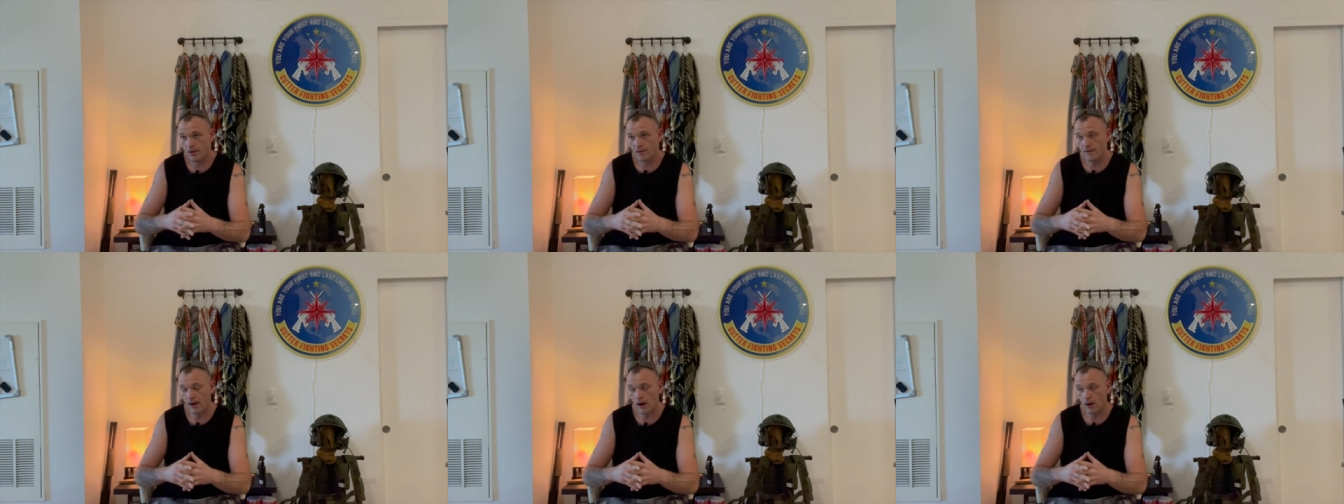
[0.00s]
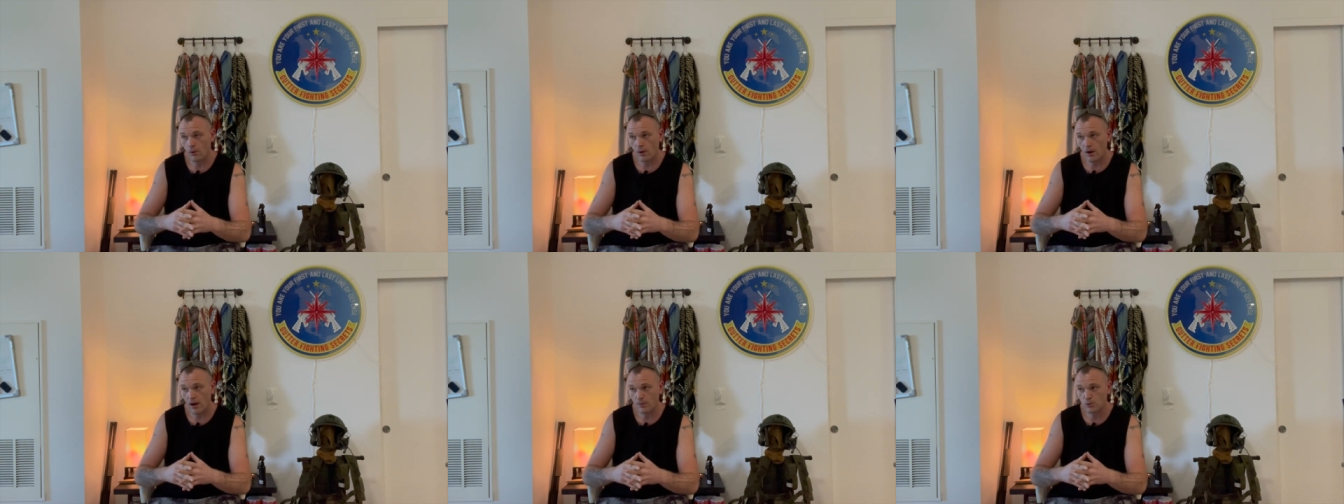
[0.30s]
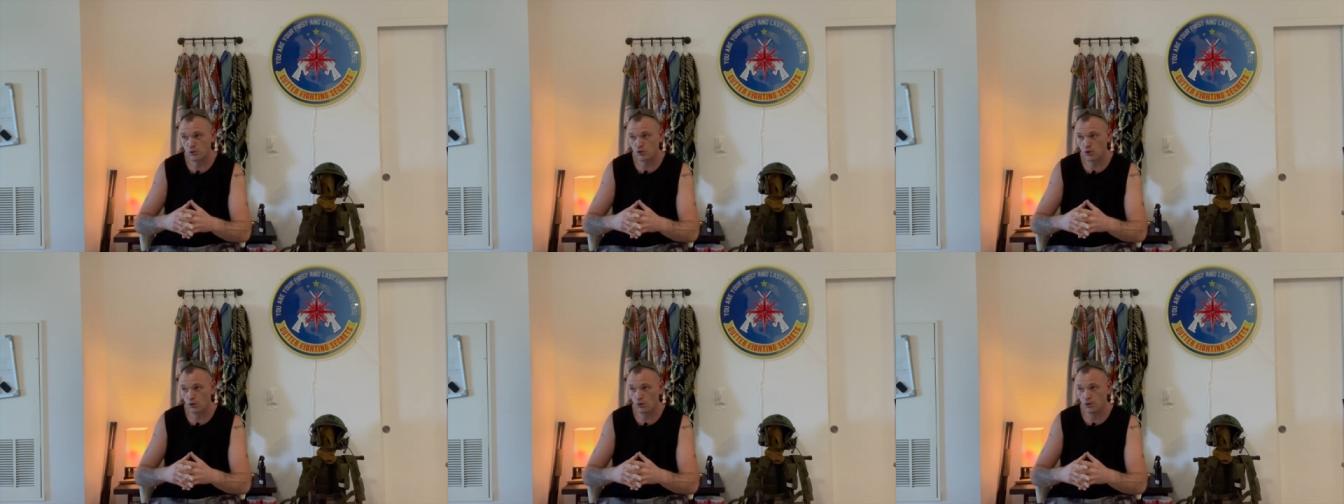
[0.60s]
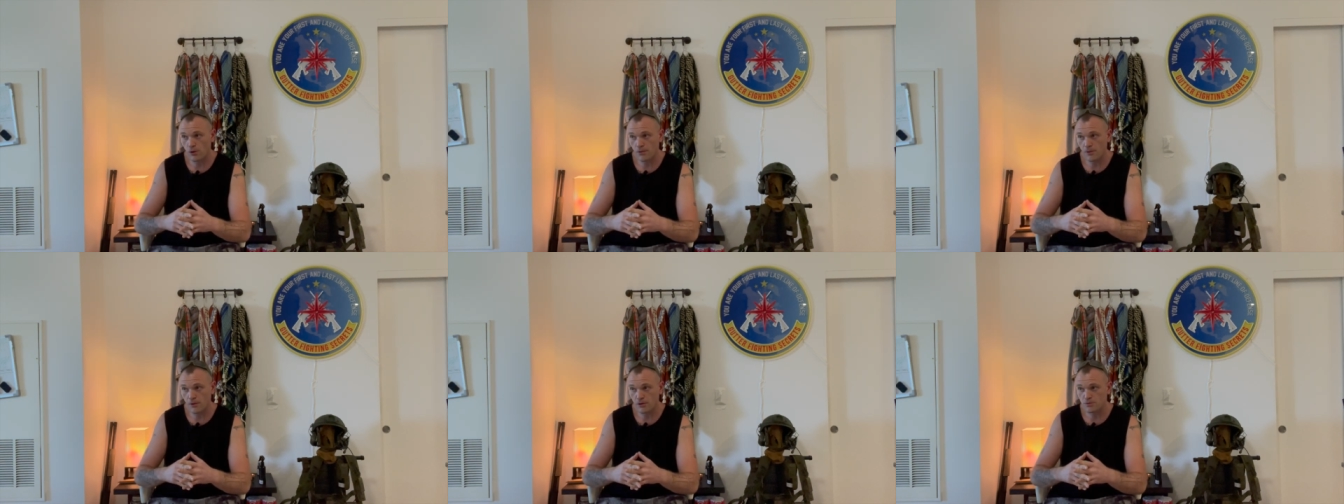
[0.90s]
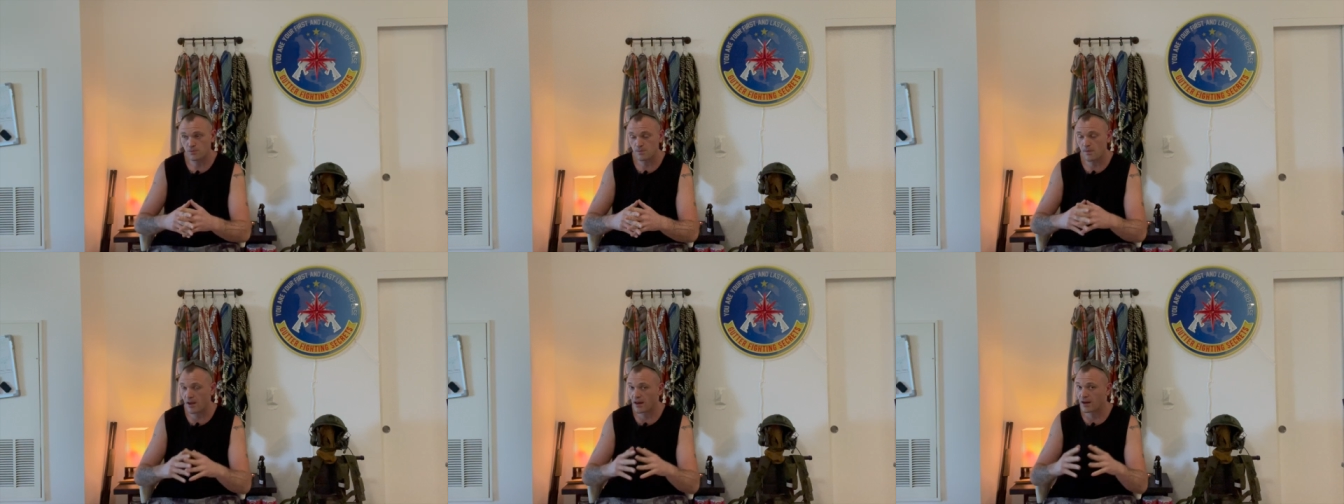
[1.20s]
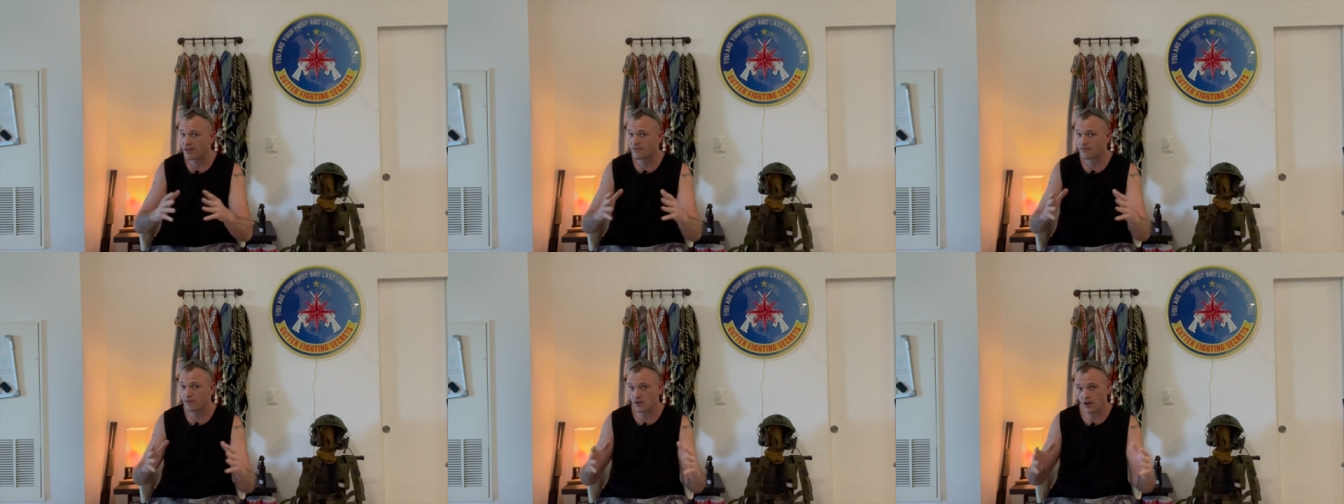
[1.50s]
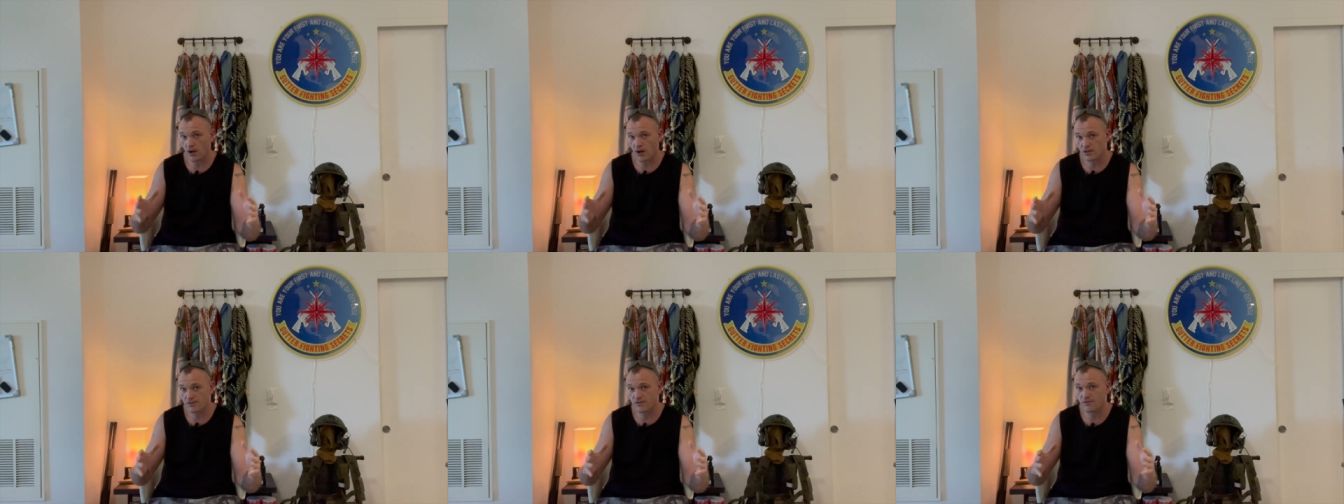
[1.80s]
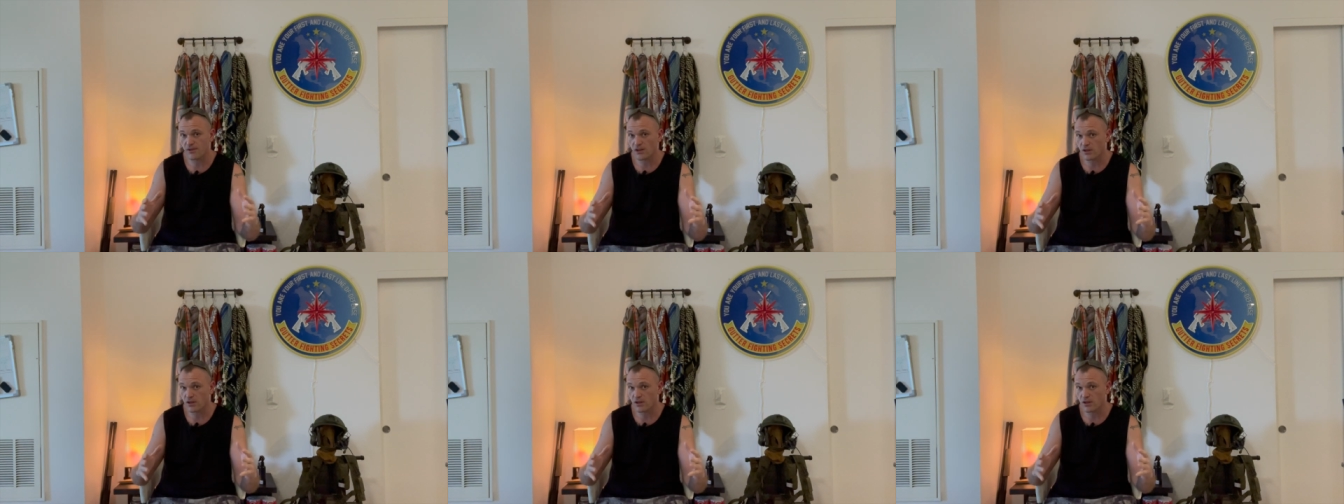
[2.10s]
Now, I'm sure that there's many philosoph-